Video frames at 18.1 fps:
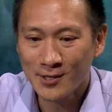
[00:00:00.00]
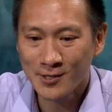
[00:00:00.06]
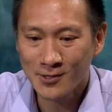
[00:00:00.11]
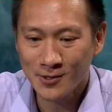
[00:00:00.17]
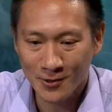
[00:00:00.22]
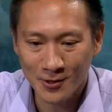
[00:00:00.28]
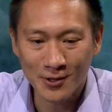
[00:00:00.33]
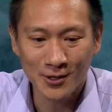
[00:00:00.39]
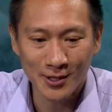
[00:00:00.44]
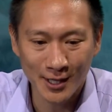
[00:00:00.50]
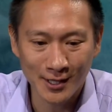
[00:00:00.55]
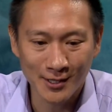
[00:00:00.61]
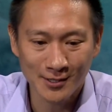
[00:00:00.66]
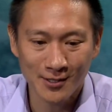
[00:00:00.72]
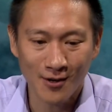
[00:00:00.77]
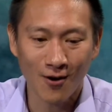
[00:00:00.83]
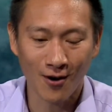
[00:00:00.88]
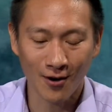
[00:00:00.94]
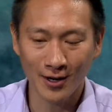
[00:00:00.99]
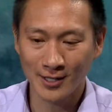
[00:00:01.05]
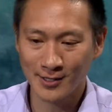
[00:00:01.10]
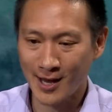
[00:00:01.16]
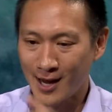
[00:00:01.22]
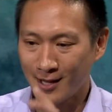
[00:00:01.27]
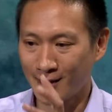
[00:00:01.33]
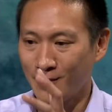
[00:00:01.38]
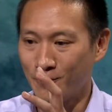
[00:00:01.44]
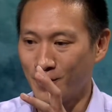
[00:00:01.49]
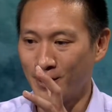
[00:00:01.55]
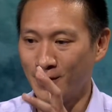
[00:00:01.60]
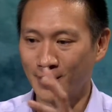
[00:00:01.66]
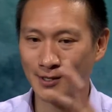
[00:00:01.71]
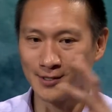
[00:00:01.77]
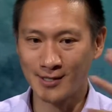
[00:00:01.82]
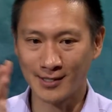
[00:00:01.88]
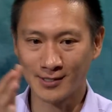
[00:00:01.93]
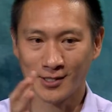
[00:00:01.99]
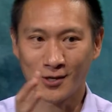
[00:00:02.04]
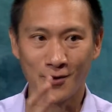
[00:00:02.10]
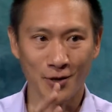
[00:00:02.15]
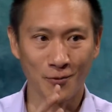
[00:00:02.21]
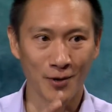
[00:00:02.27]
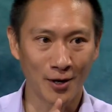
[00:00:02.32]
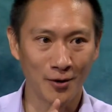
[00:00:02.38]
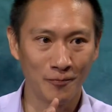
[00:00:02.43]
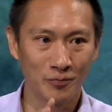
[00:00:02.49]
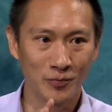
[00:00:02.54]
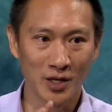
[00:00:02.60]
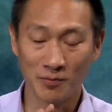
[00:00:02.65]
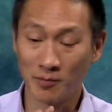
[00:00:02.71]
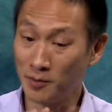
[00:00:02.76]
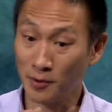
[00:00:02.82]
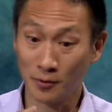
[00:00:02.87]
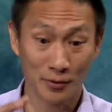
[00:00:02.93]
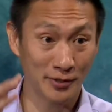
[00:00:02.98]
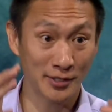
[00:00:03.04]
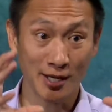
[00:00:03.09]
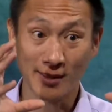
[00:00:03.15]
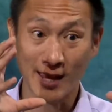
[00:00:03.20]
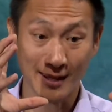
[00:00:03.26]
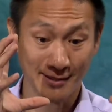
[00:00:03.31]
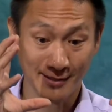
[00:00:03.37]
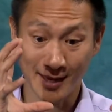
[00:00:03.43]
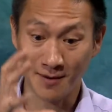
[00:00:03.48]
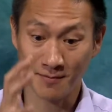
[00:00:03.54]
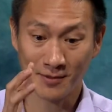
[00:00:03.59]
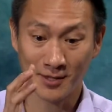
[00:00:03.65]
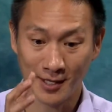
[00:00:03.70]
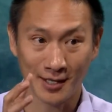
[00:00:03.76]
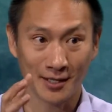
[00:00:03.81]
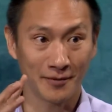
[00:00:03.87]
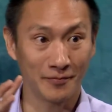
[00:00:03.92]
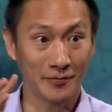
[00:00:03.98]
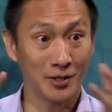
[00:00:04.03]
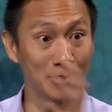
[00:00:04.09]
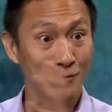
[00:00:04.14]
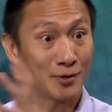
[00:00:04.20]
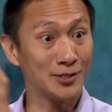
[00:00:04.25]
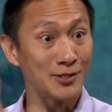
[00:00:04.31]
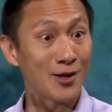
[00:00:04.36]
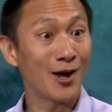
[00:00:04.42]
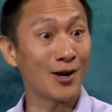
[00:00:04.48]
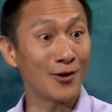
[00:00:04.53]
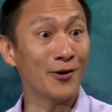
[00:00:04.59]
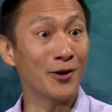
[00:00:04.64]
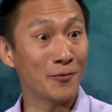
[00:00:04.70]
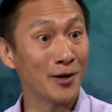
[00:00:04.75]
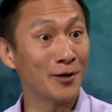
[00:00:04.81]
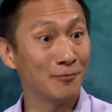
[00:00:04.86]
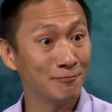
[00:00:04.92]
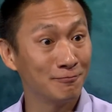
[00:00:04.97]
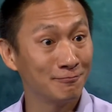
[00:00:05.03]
certain things are exactly what it is that's going well, and people will say that same thing is what's not going well,